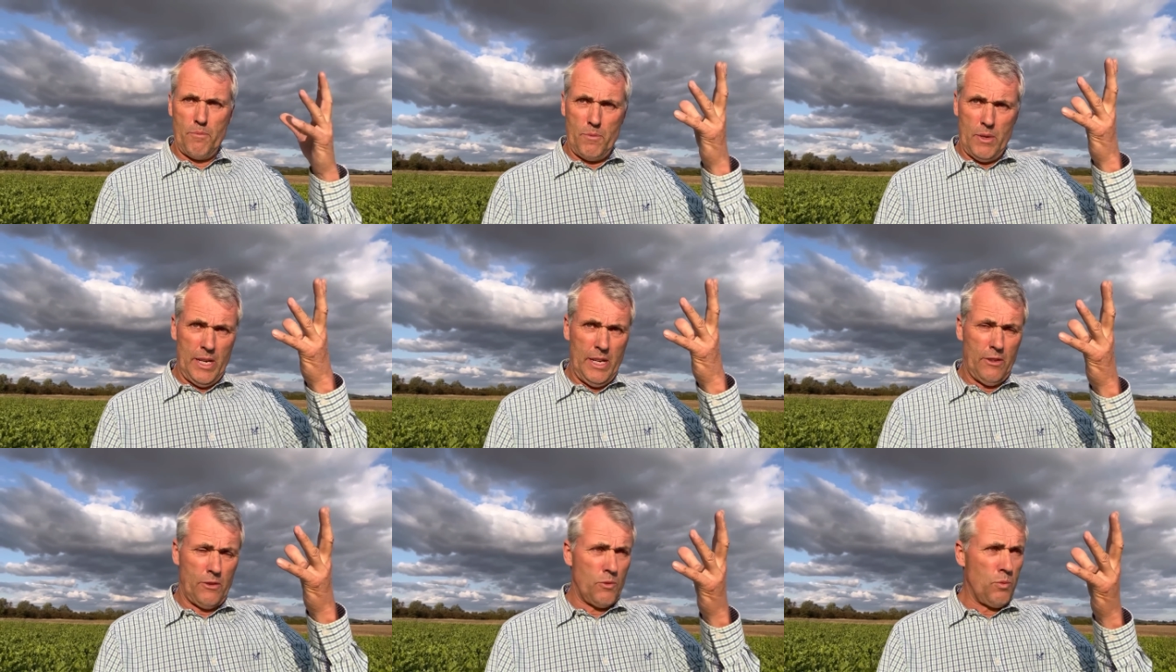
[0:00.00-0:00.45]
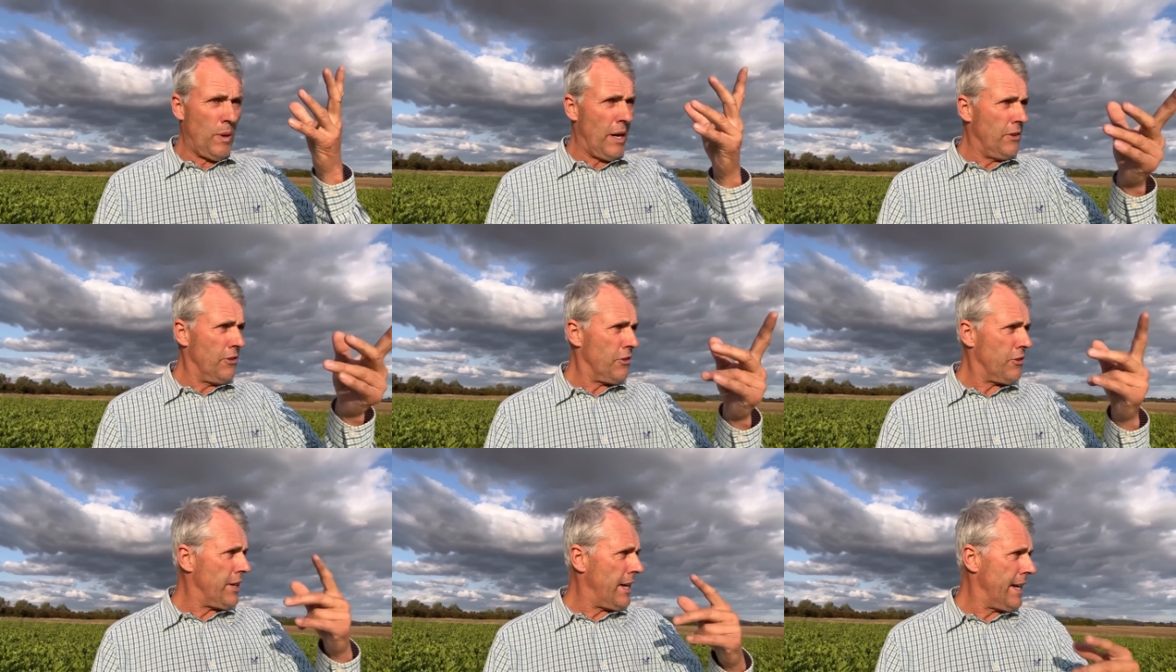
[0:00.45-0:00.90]
It's
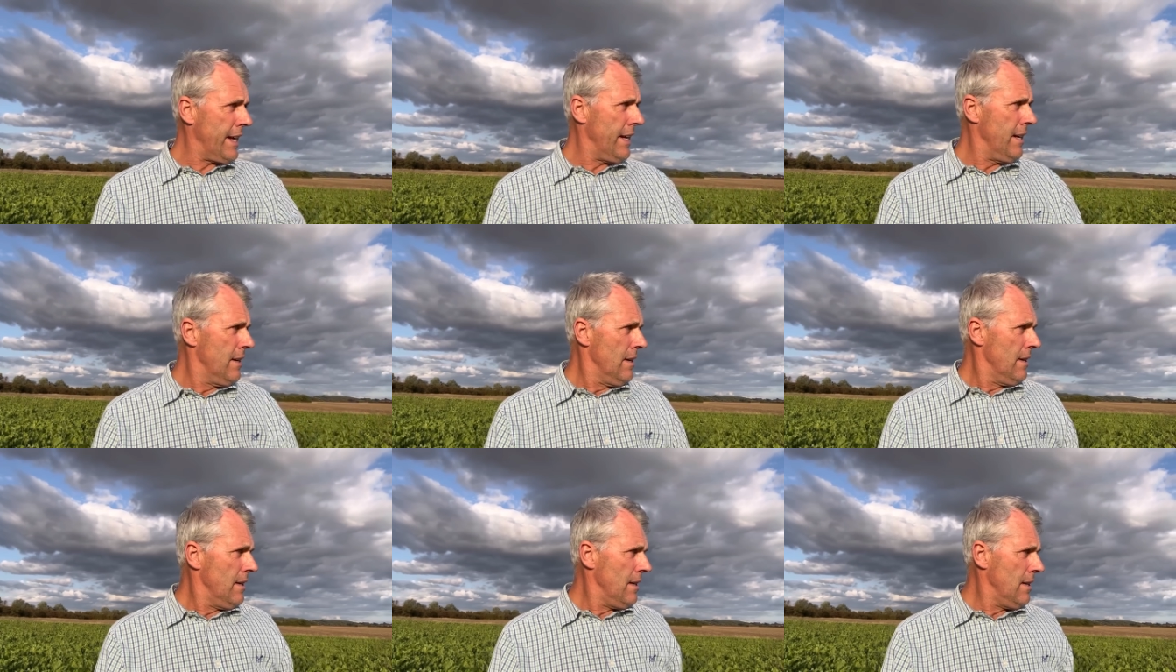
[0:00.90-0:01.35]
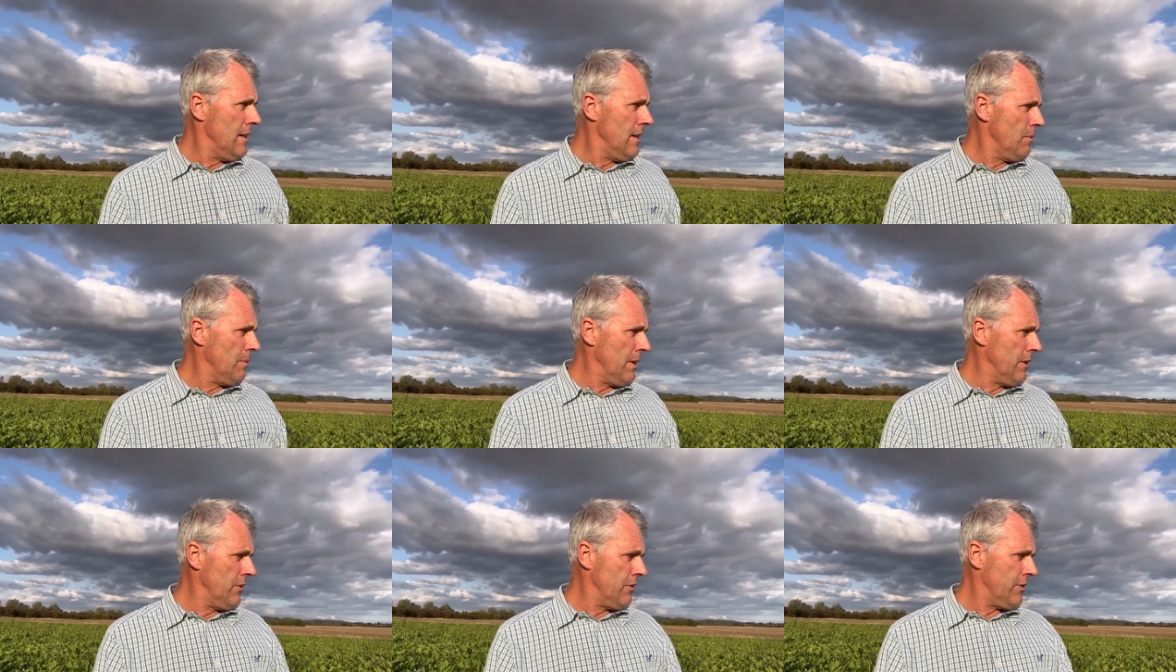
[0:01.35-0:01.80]
Wednesday, uh,
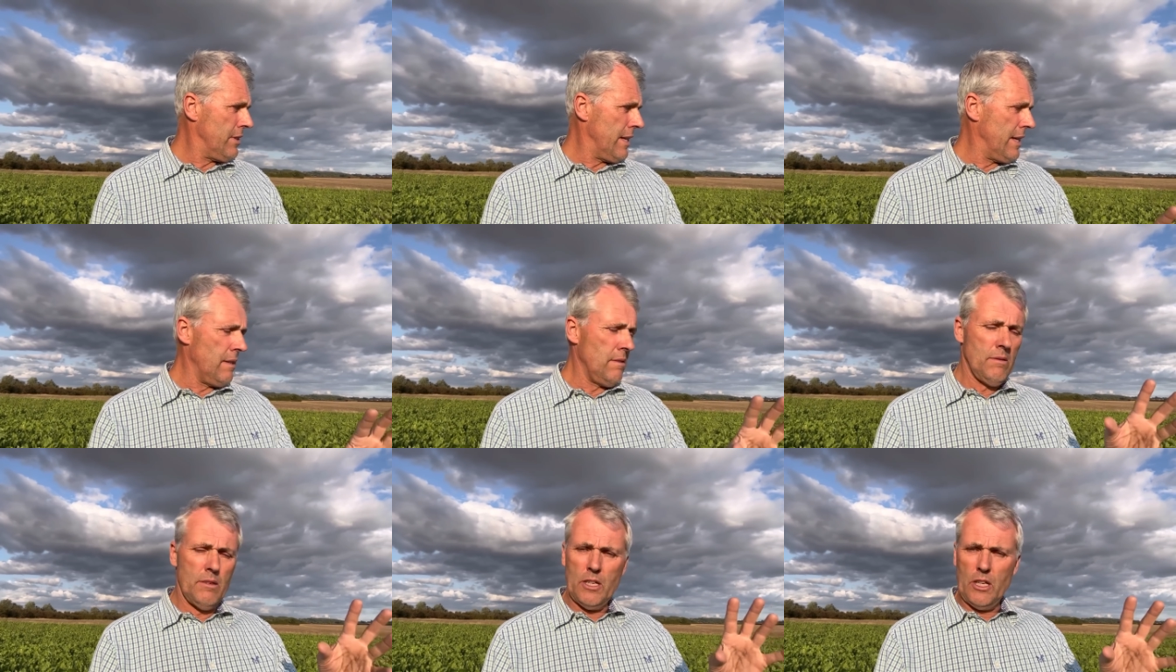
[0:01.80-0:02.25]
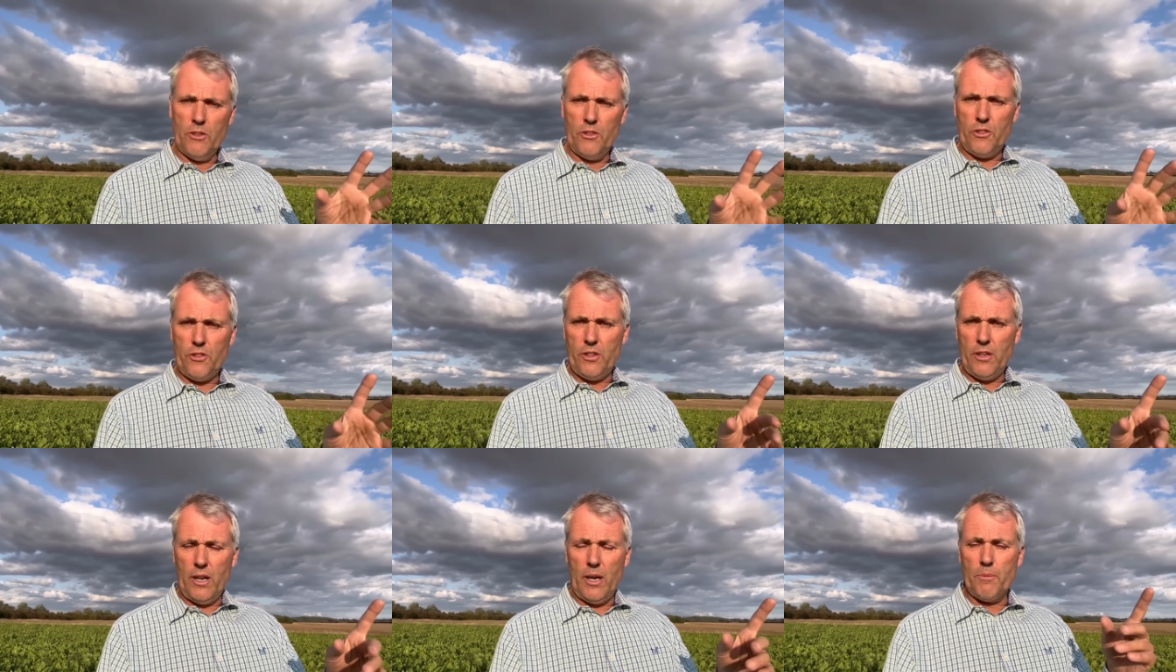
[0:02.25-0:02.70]
Wednesday
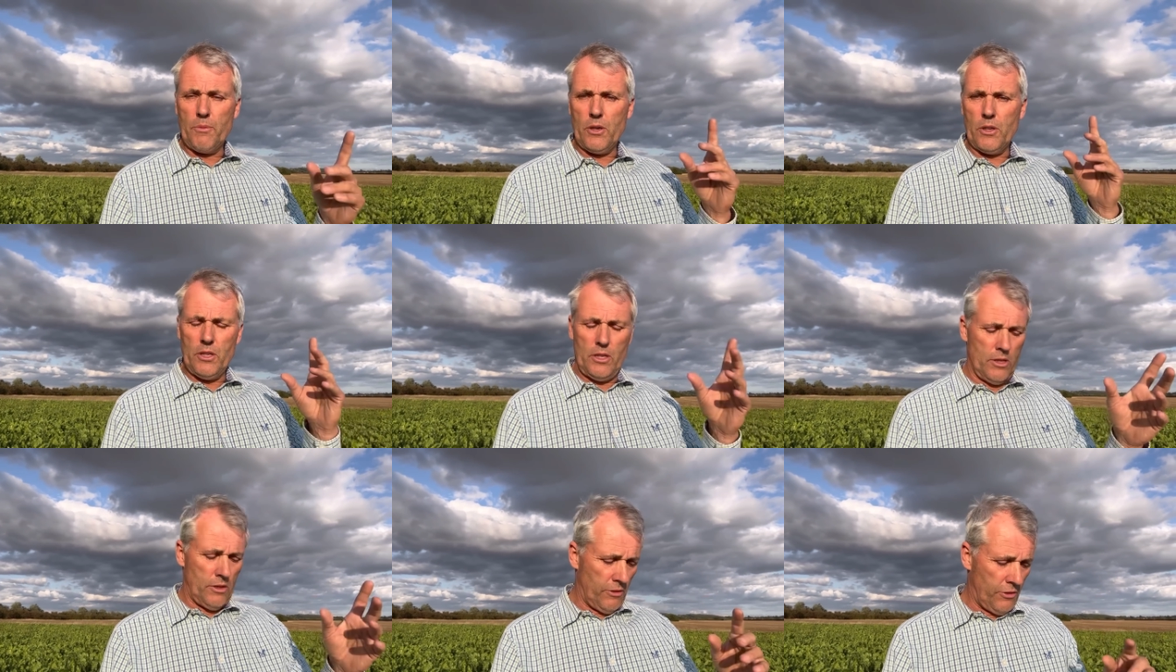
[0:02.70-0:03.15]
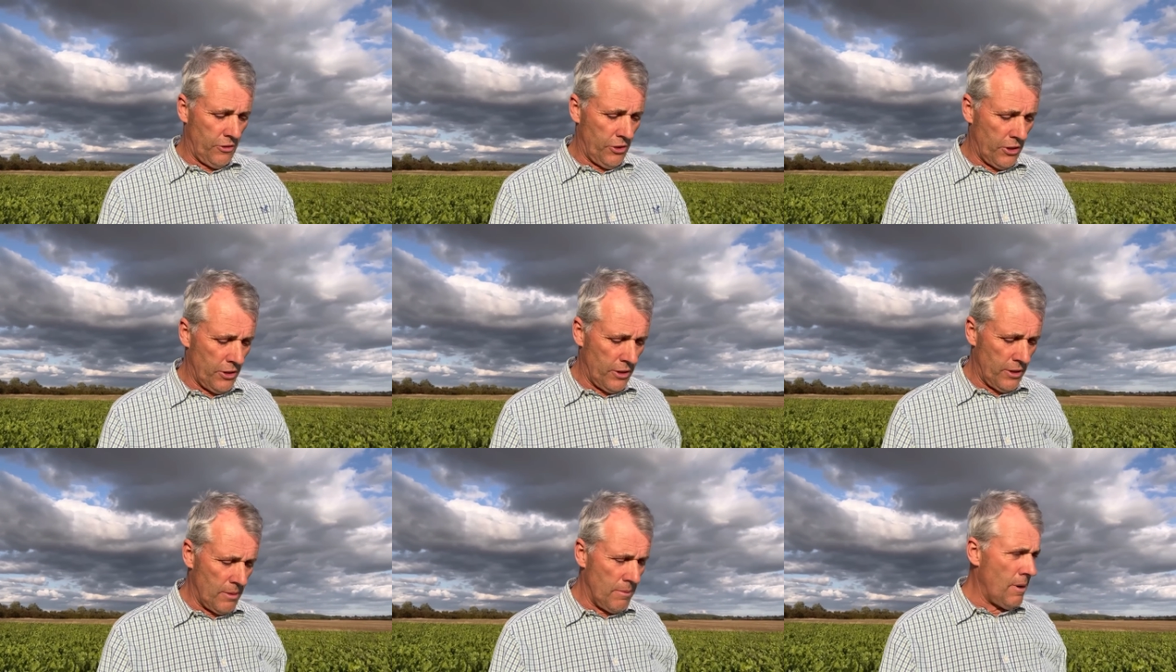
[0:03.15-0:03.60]
lunchtime. We've got a lot of
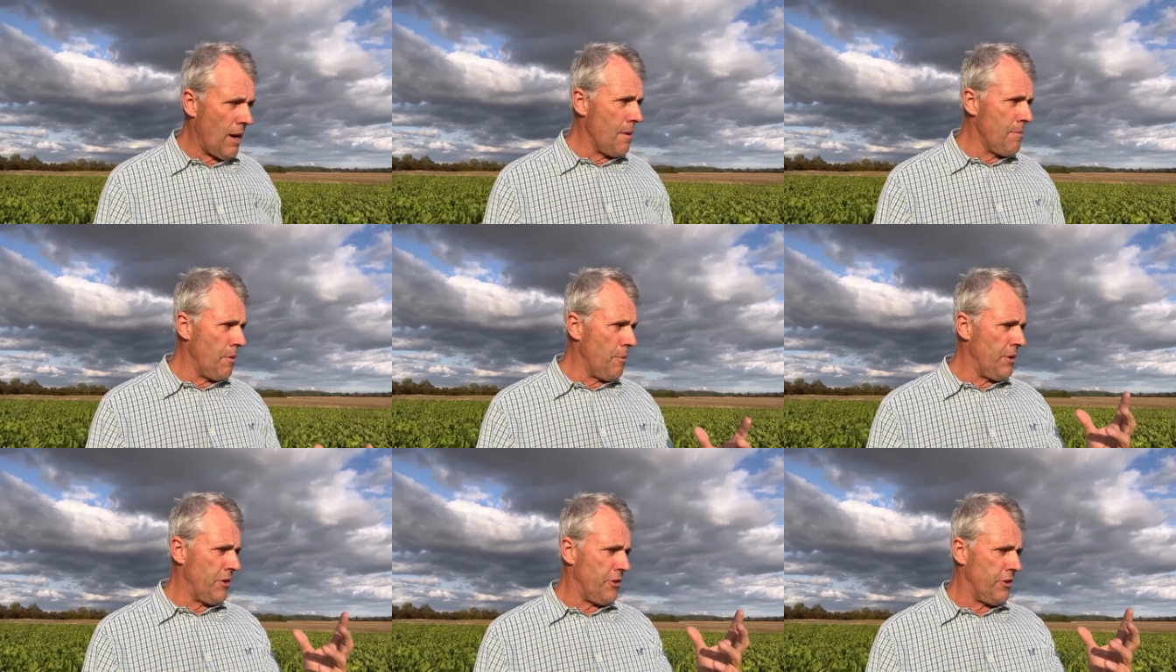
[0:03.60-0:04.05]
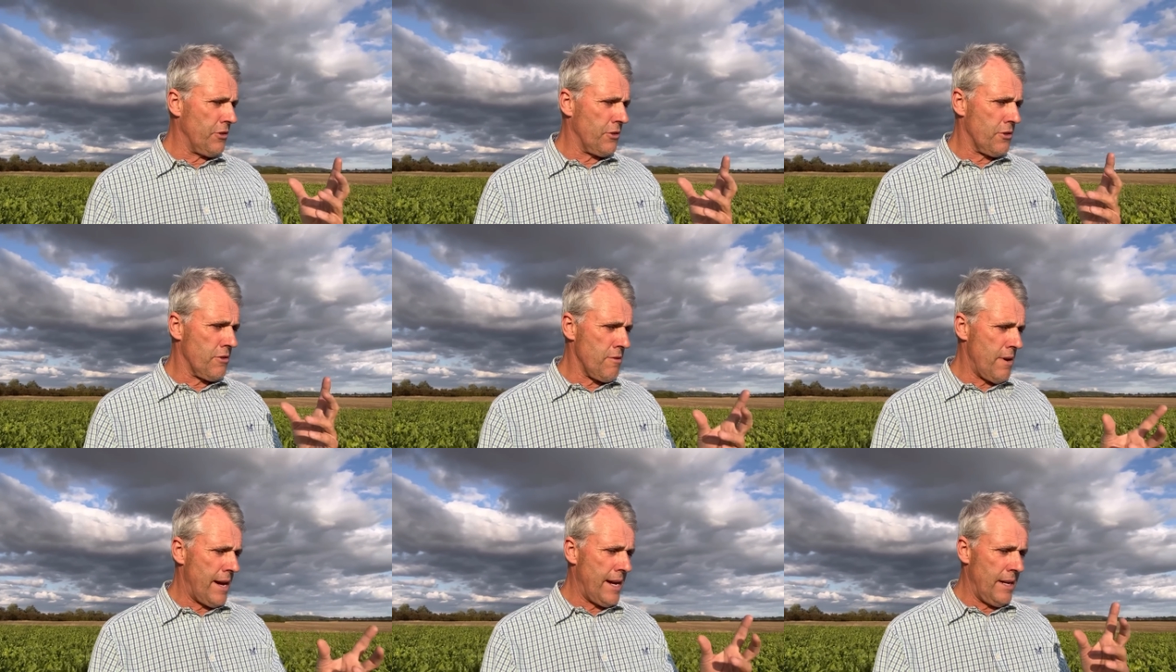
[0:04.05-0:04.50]
sun at the moment, which is
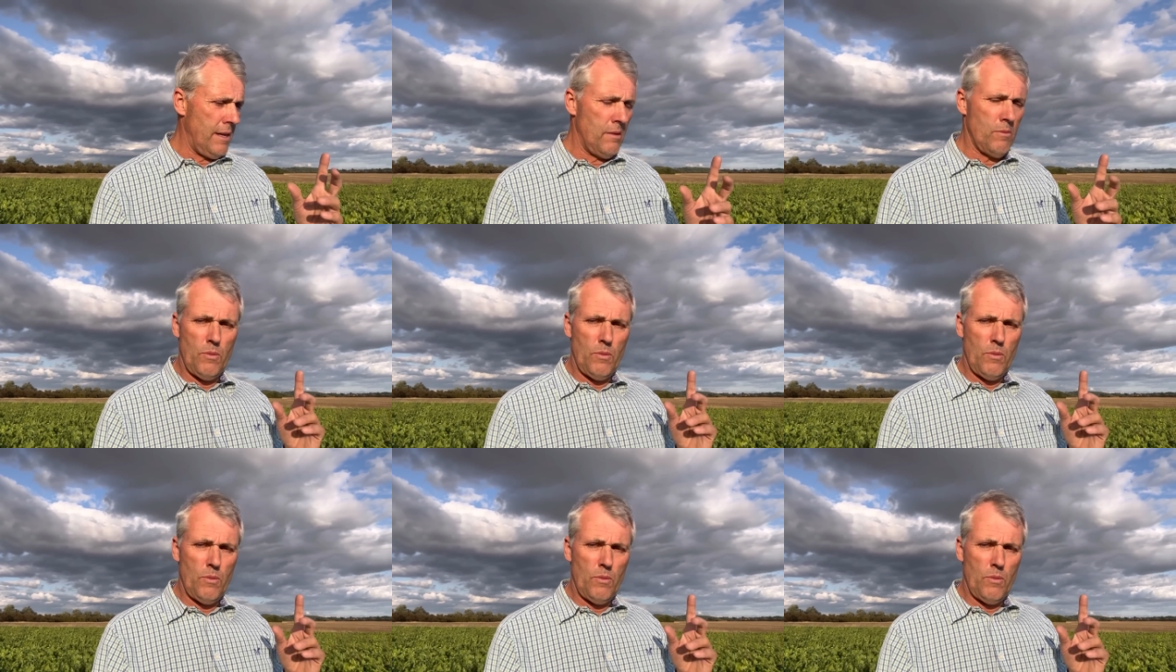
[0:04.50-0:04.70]
great.